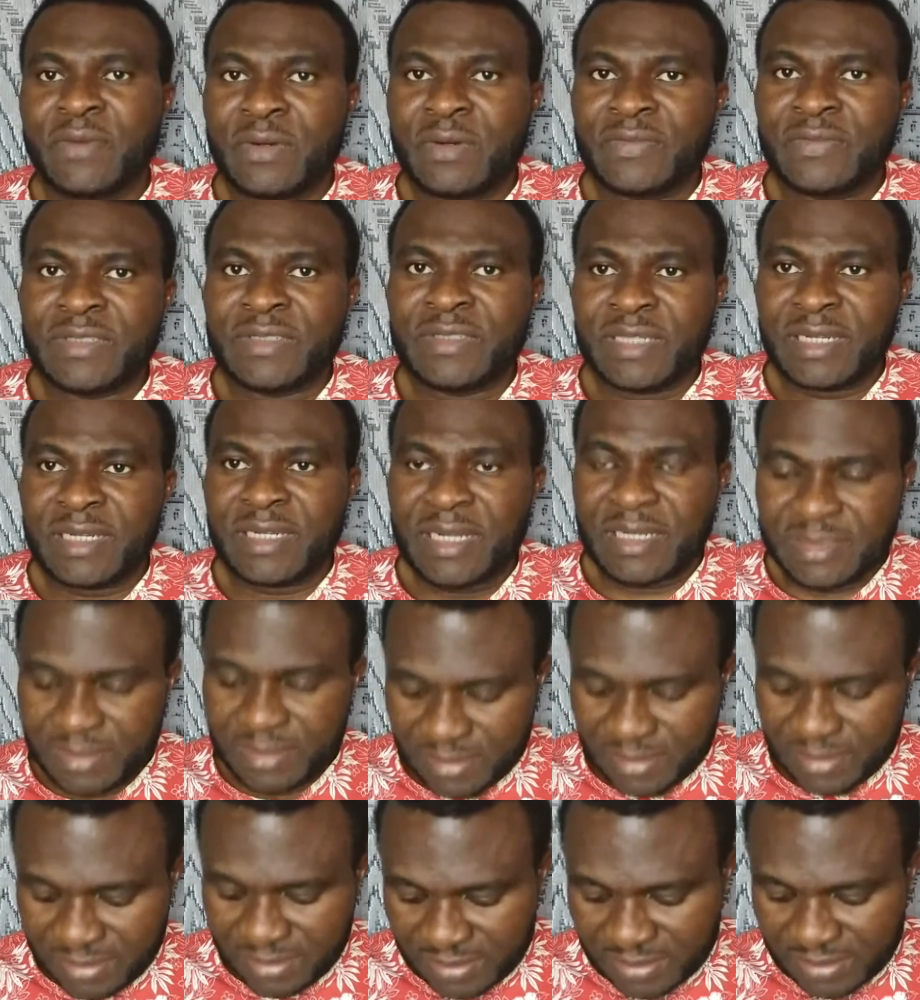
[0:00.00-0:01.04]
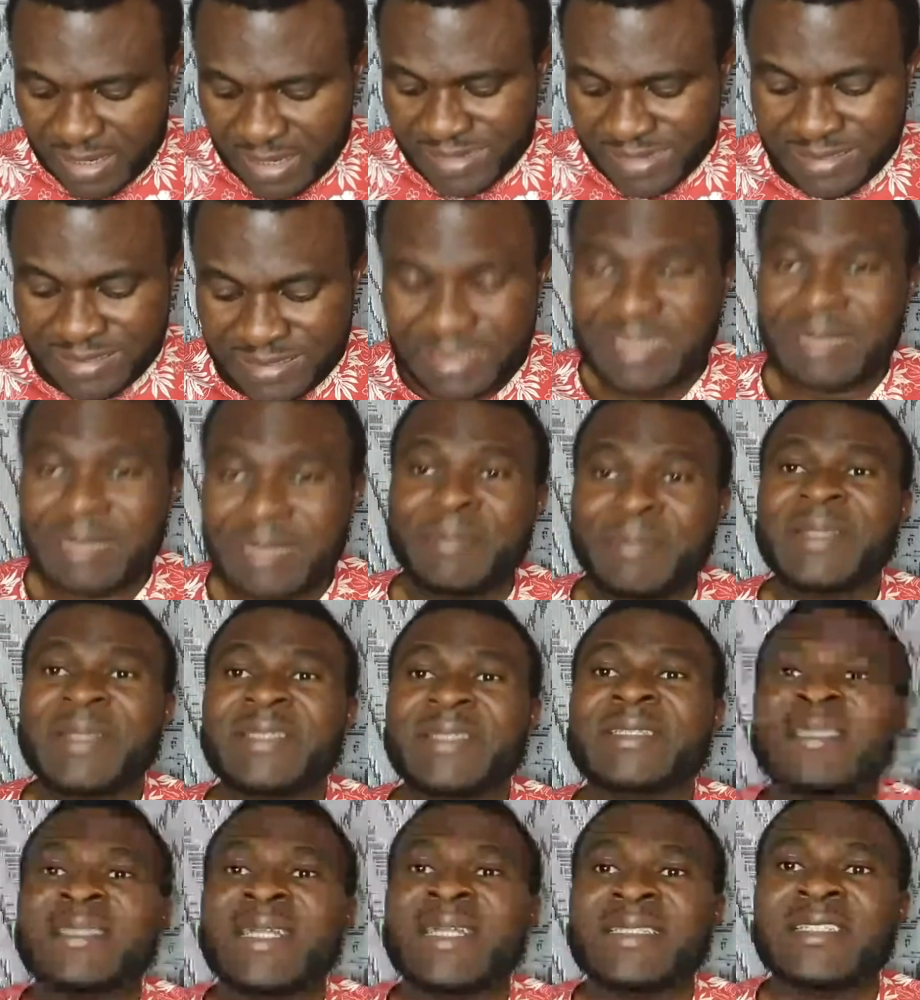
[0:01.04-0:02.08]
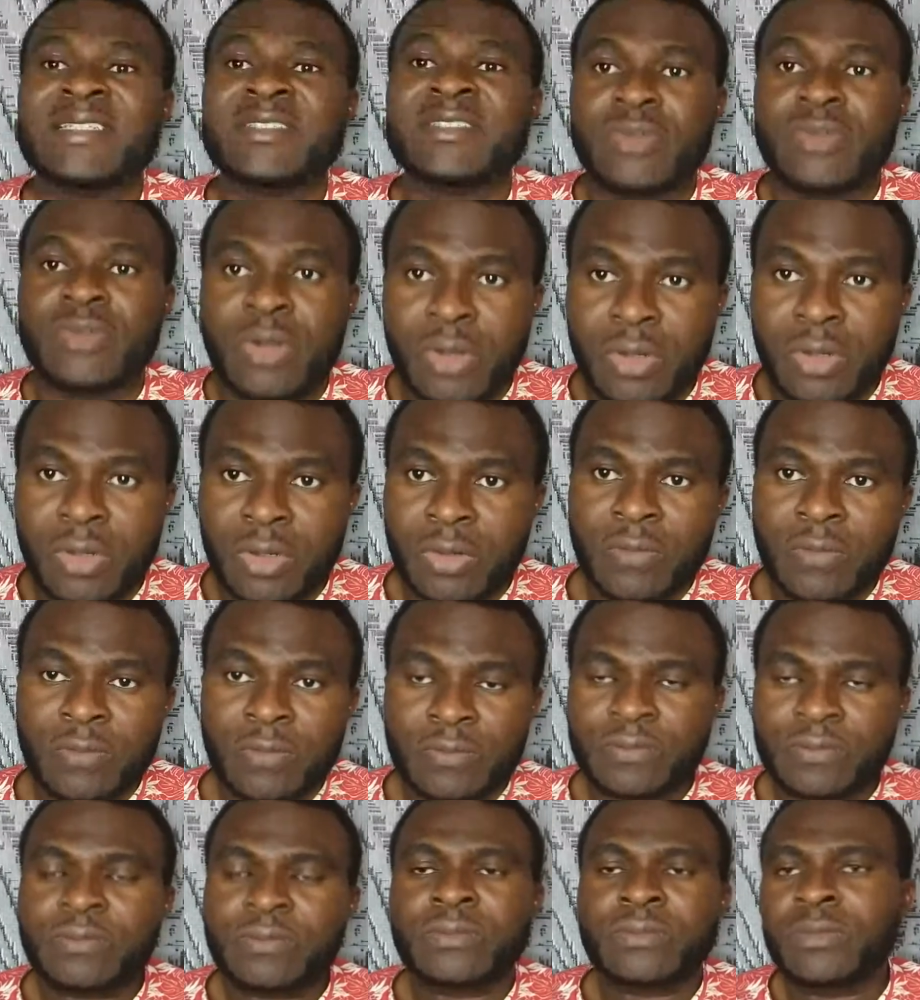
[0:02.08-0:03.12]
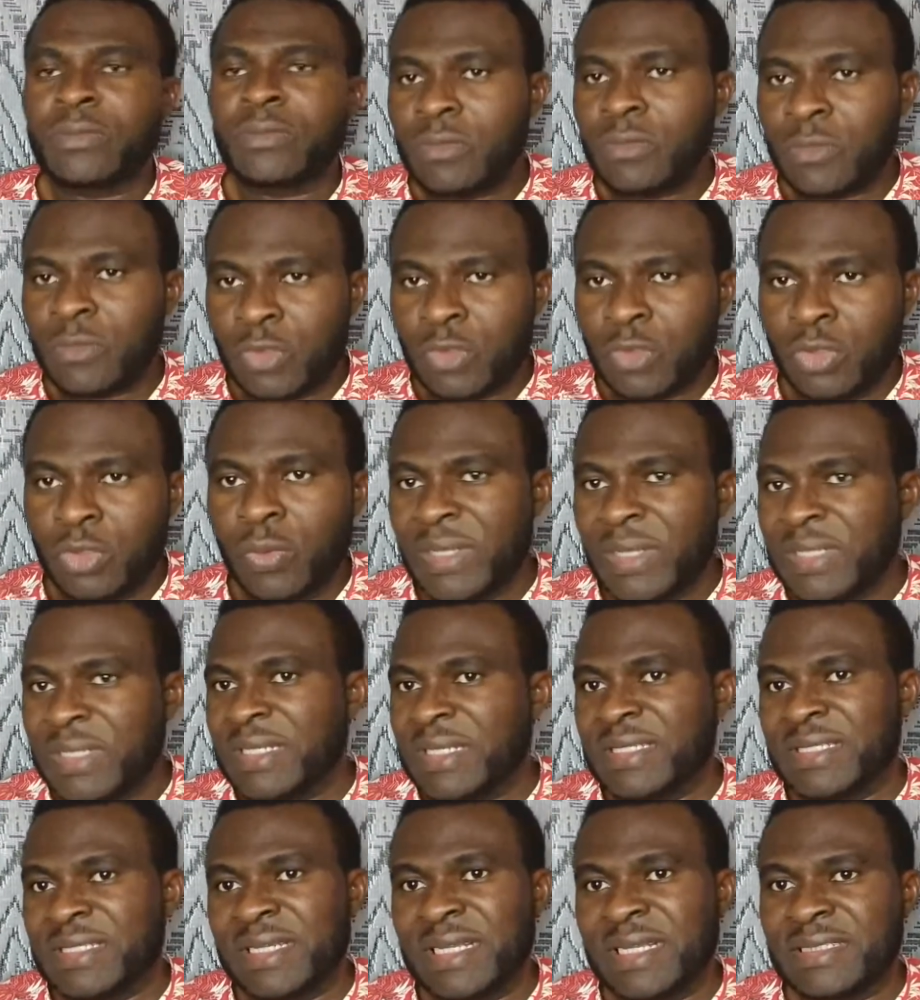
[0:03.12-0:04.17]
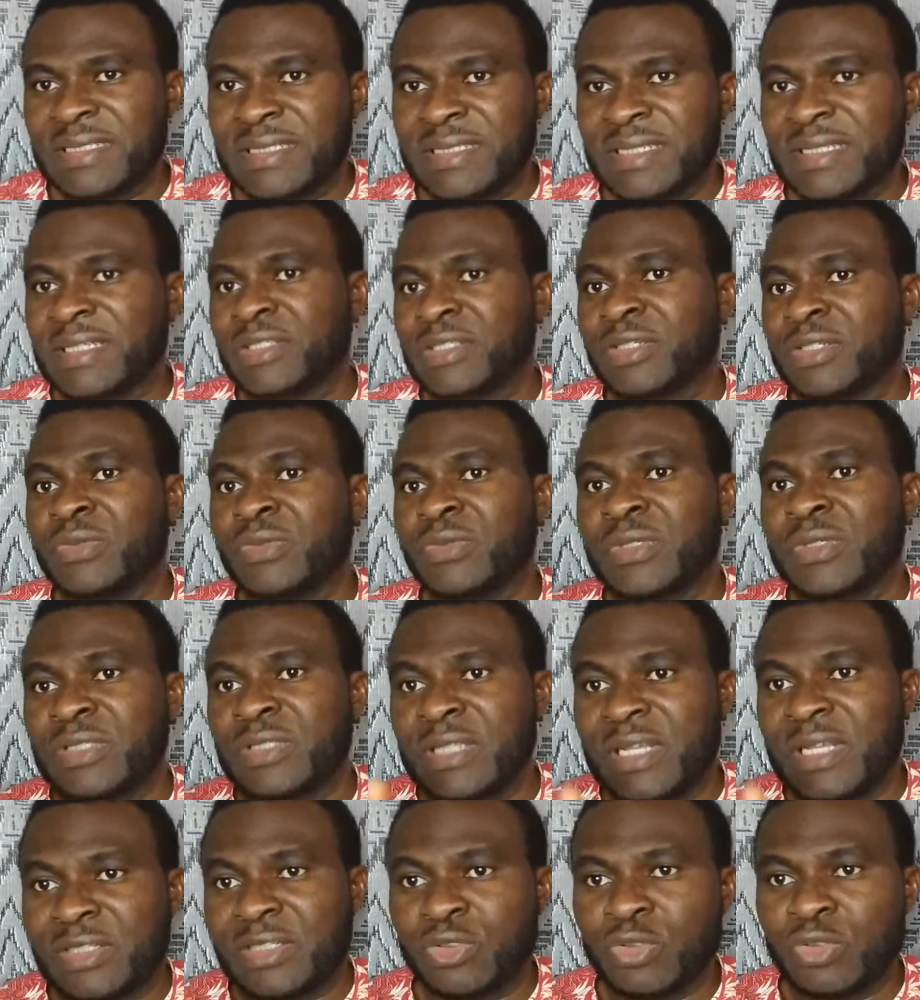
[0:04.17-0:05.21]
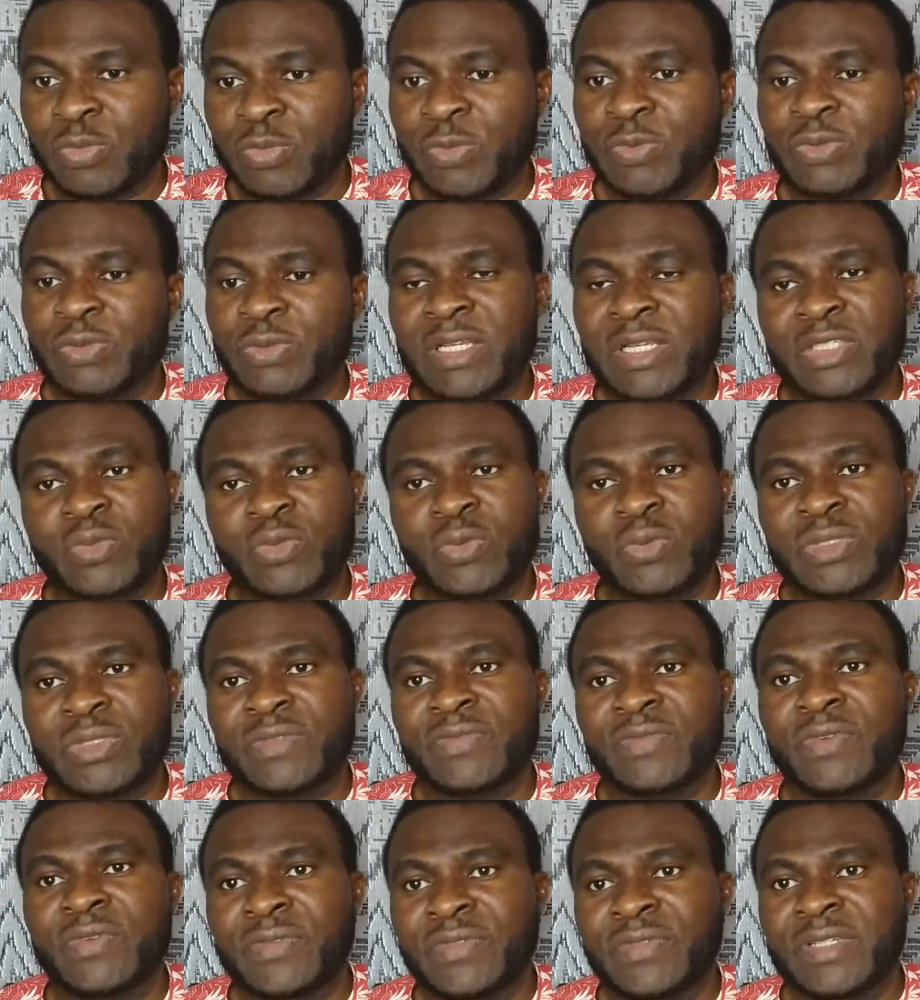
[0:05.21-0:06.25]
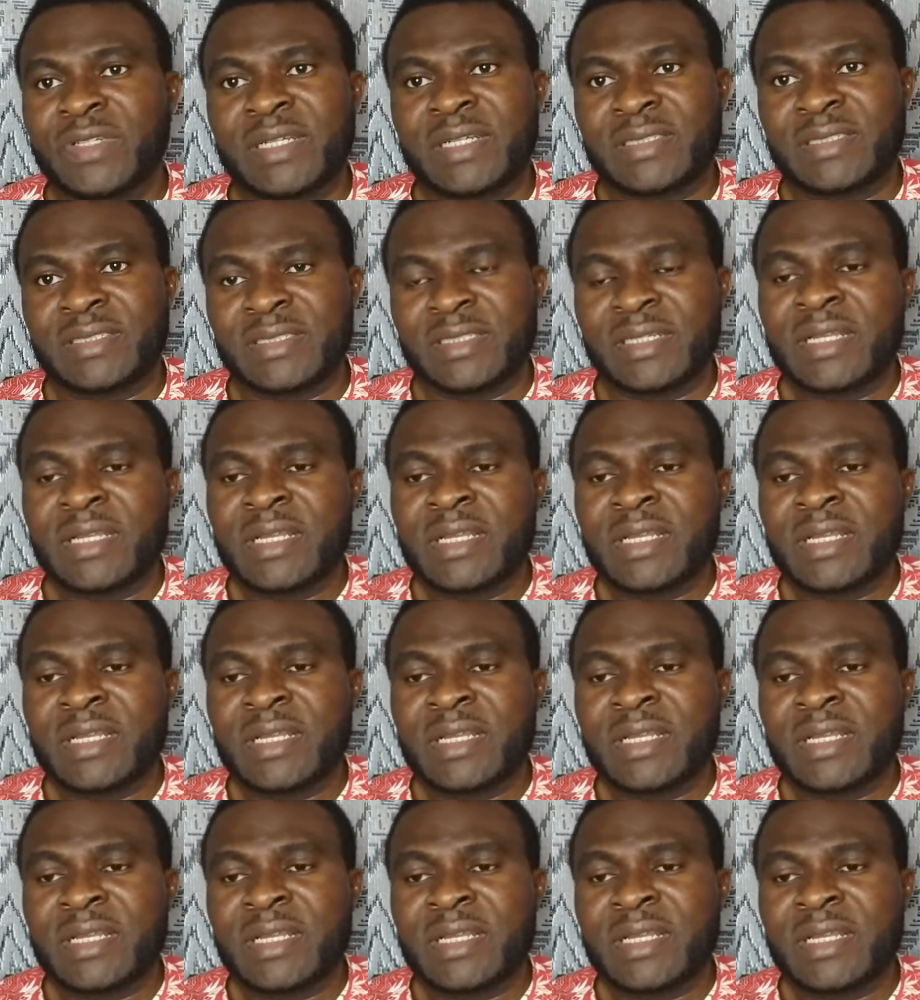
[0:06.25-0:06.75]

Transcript: in an accident and the person that is wrong, when there's an accident, there are two people that's always involved in an accident.